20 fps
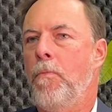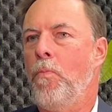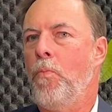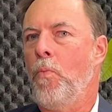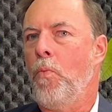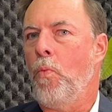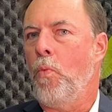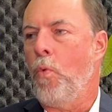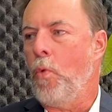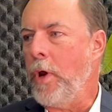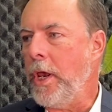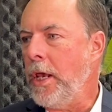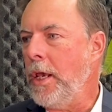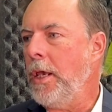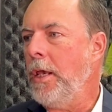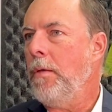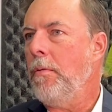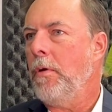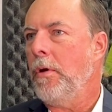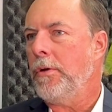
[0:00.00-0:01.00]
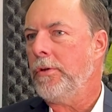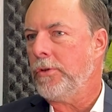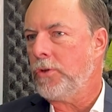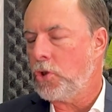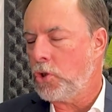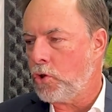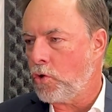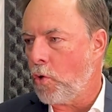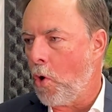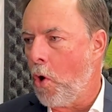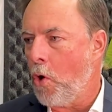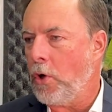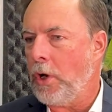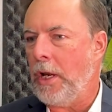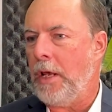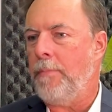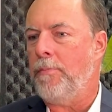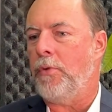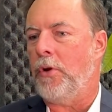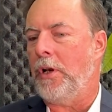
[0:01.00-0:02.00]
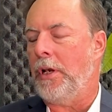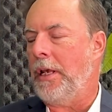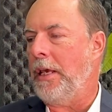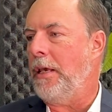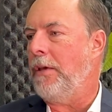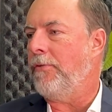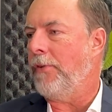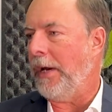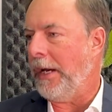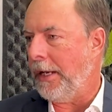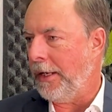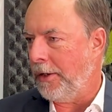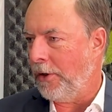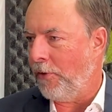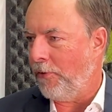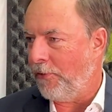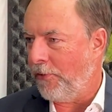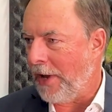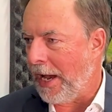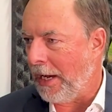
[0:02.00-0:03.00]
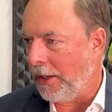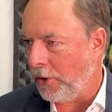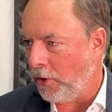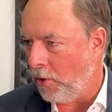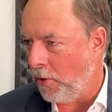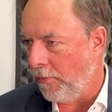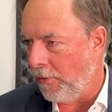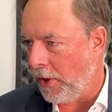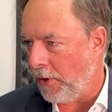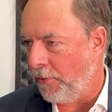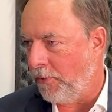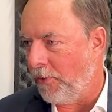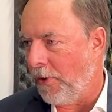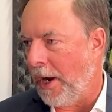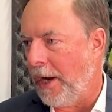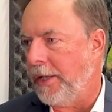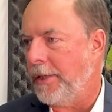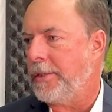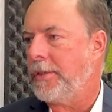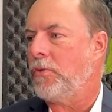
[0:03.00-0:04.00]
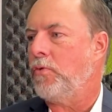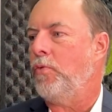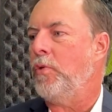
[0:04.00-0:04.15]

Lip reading: We strongly believe in the value of advice.